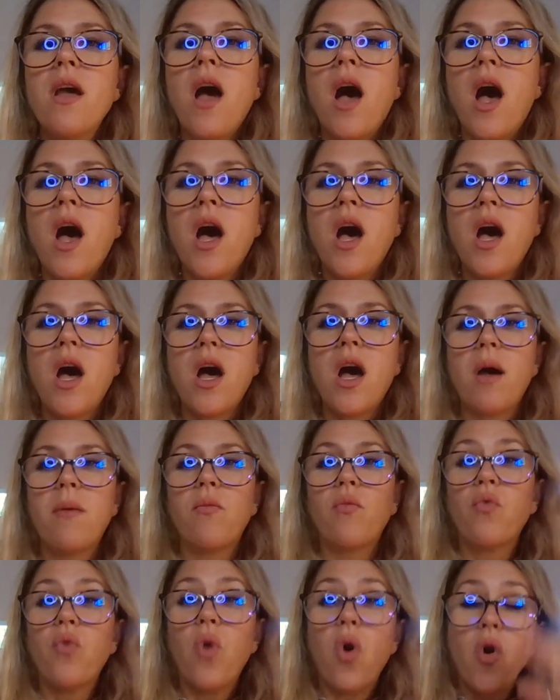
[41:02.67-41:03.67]

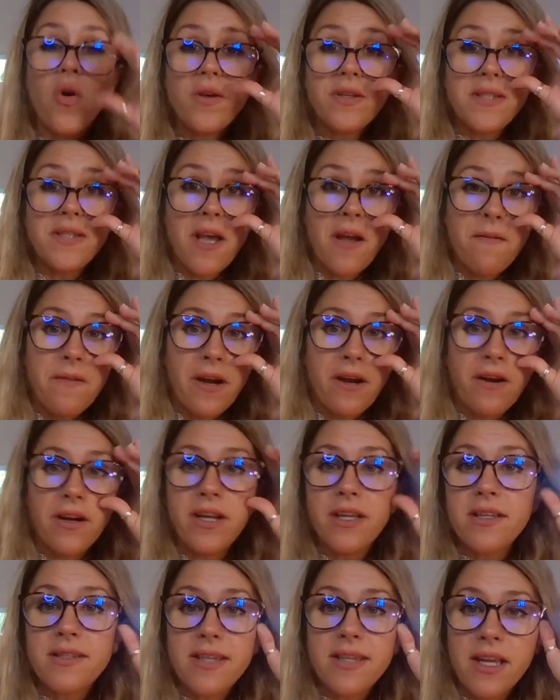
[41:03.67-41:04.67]
Roles of
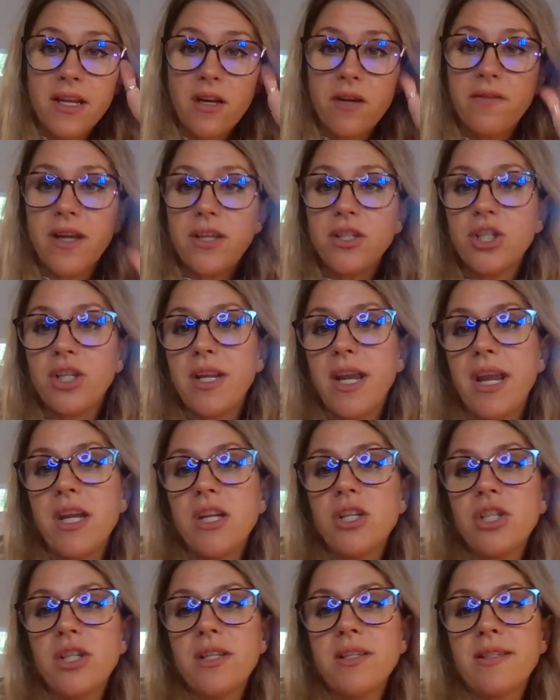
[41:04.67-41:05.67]
various intervention
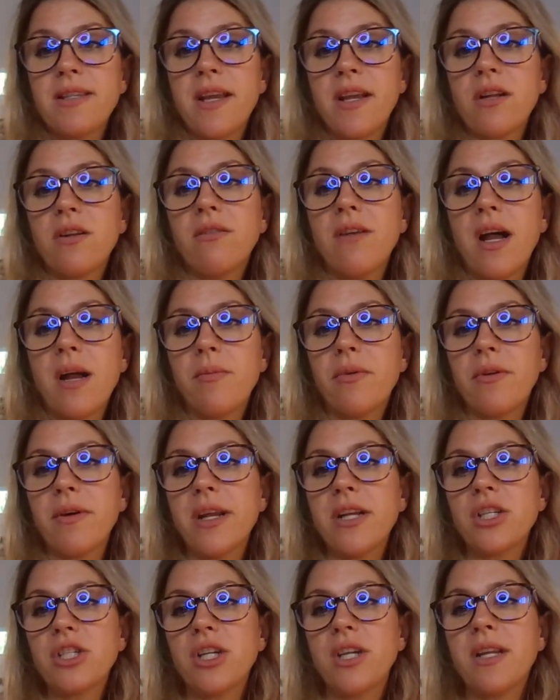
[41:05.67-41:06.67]
agents and
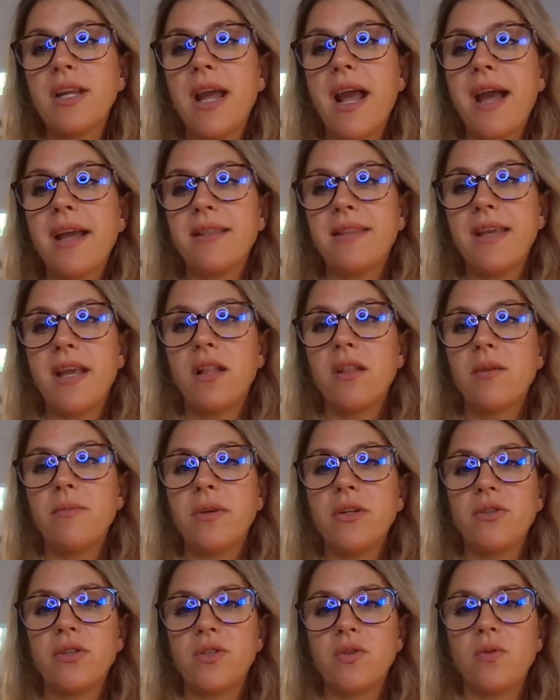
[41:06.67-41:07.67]
collaboration at the
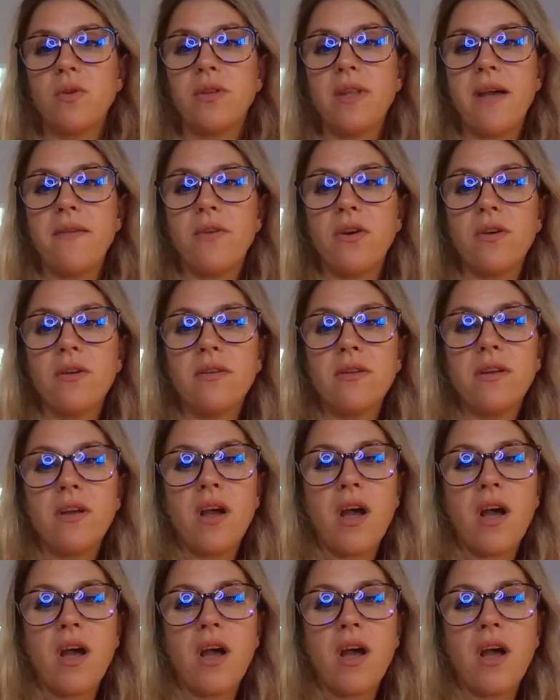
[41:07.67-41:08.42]
elementary school level.